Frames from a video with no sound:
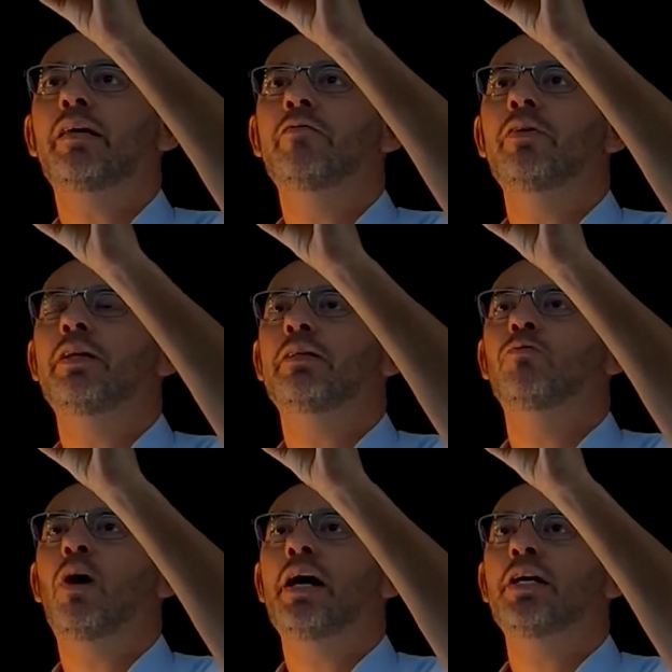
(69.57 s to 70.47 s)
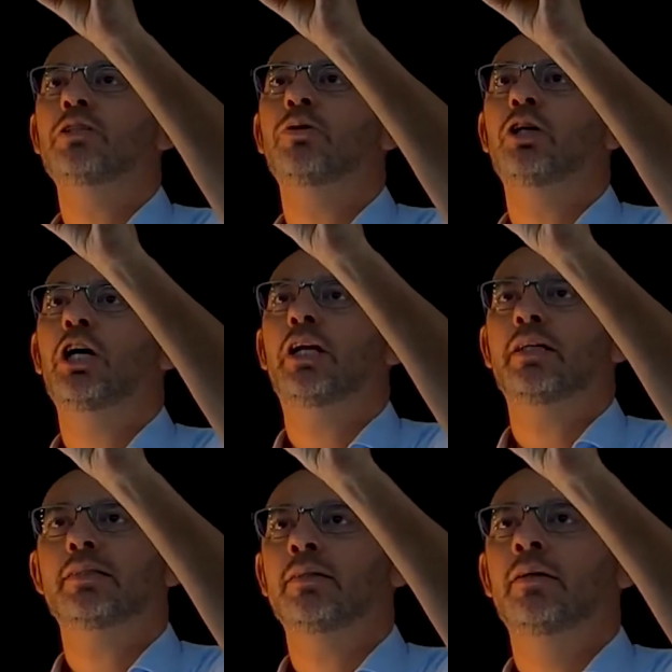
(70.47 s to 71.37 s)
infinite wires with
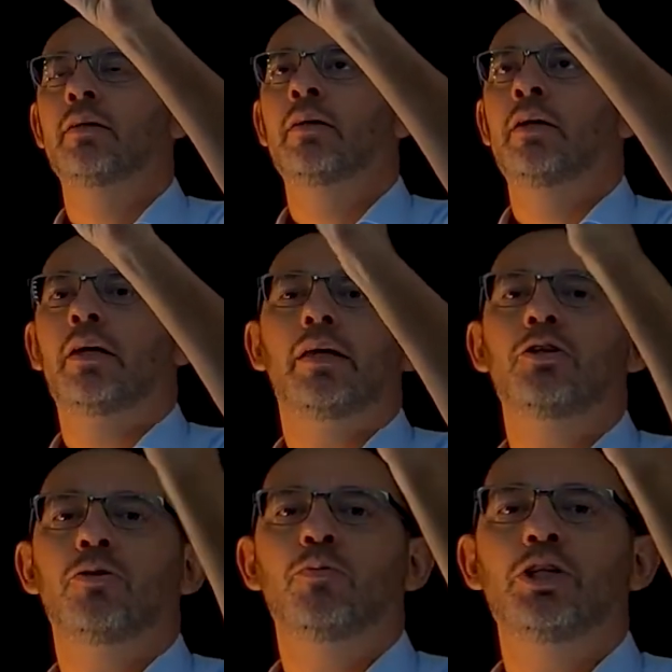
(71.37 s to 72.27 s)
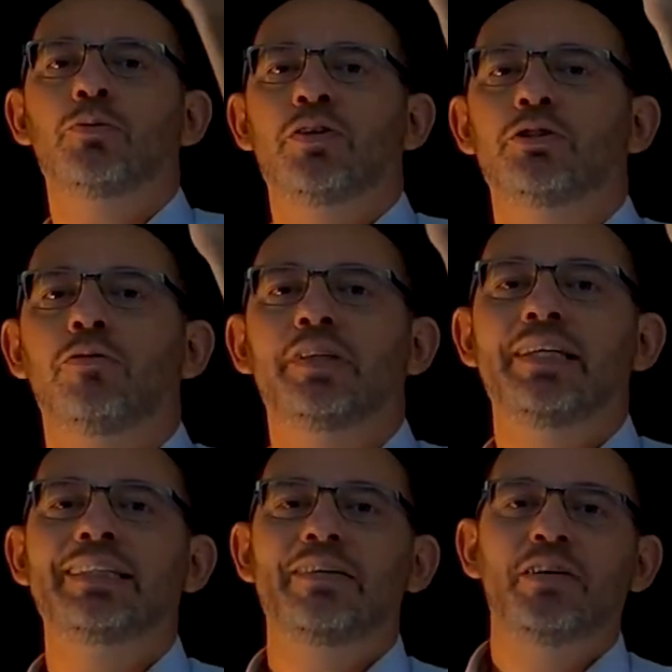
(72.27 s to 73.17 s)
currents, each of which we have solved
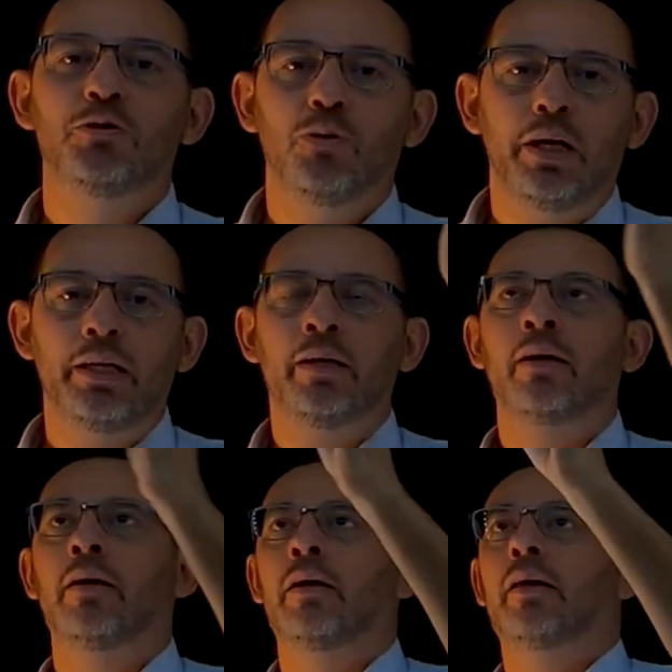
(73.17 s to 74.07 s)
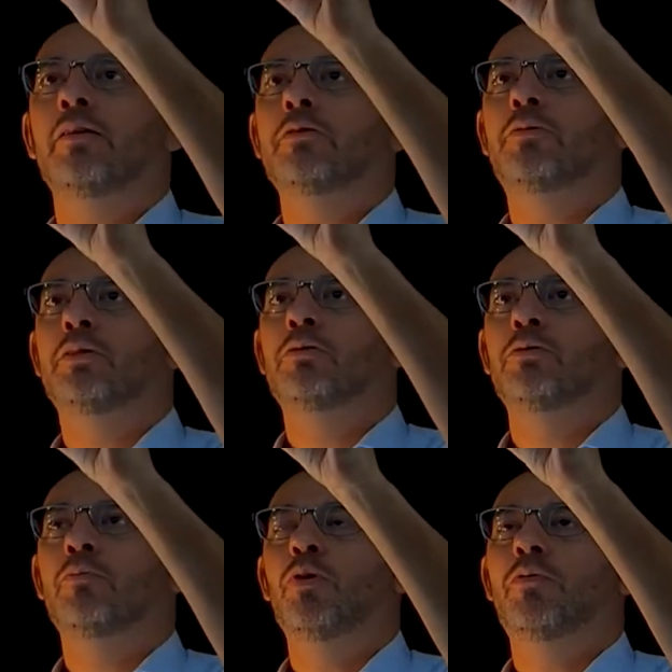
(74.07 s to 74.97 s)
individually. In
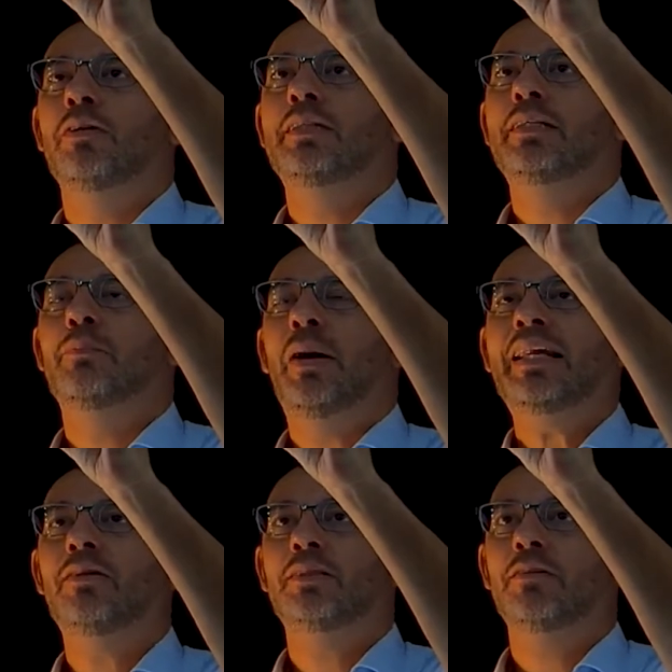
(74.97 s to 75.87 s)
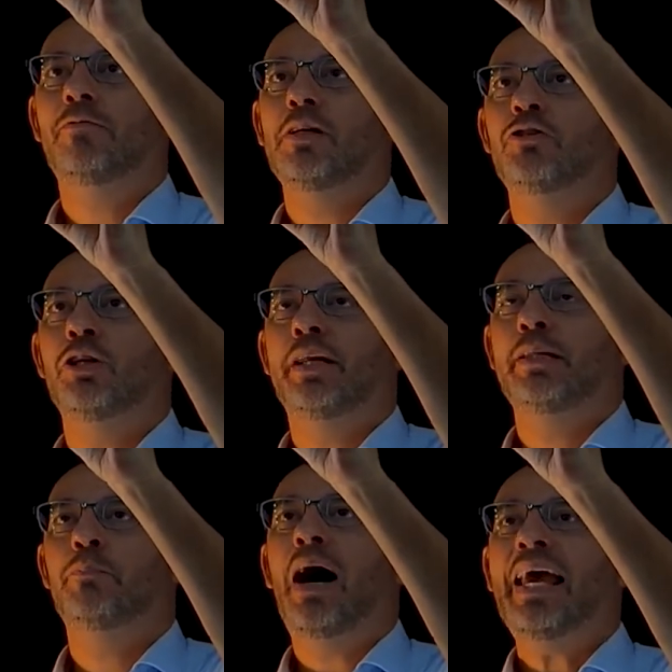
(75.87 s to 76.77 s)
242, we found the magnetostatic field
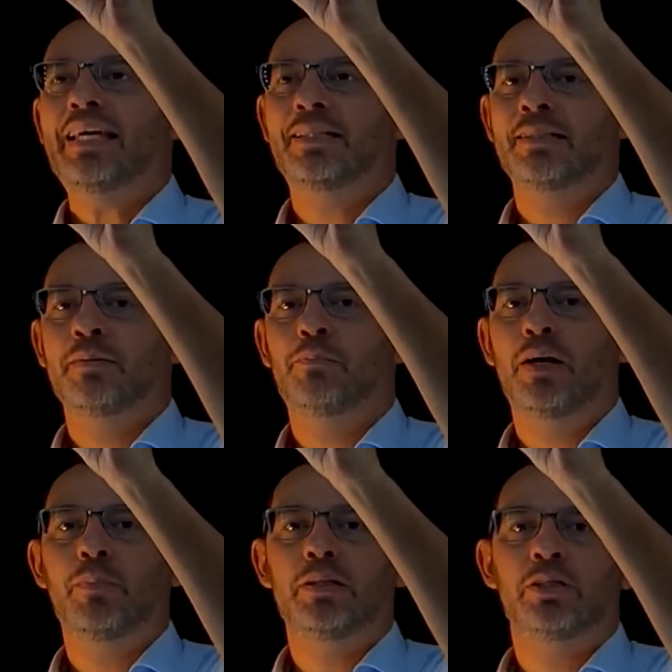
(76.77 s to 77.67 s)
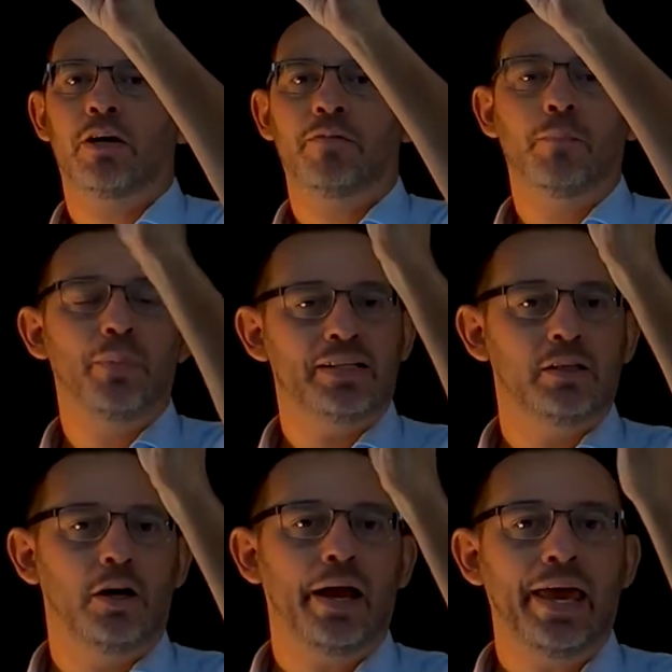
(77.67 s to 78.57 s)
generated by it by means of Ampere's
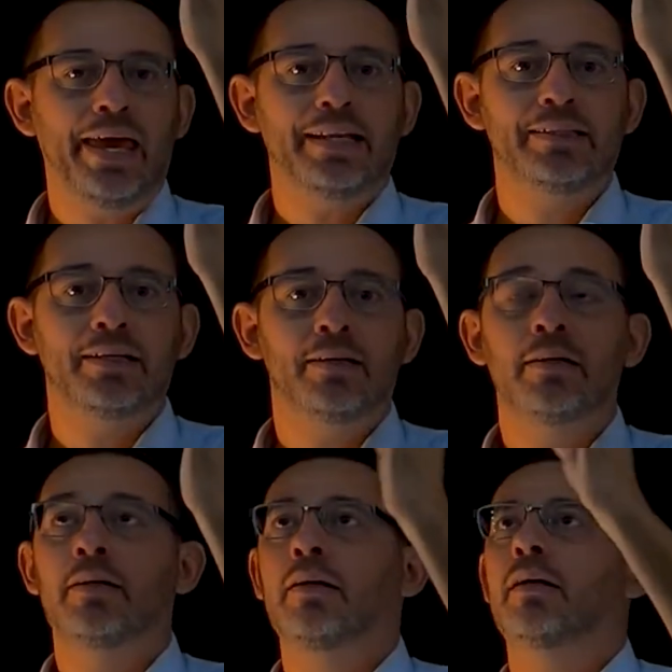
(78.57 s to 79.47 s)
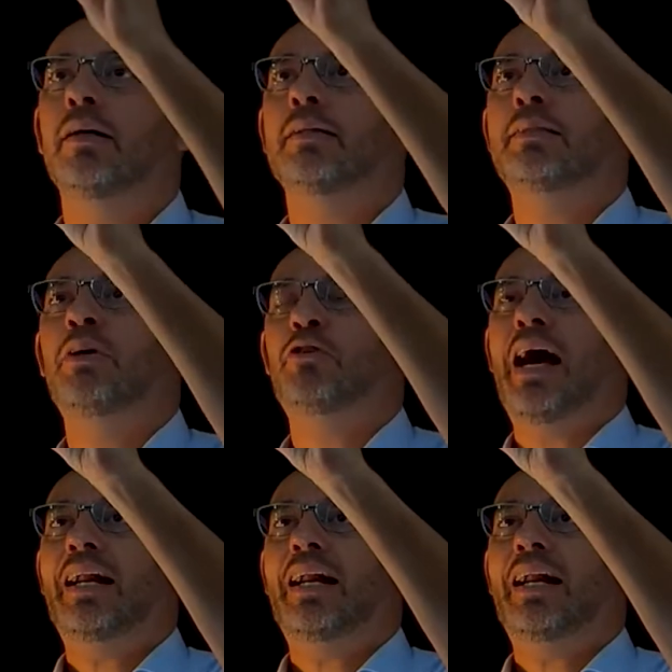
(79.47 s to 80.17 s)
law and symmetry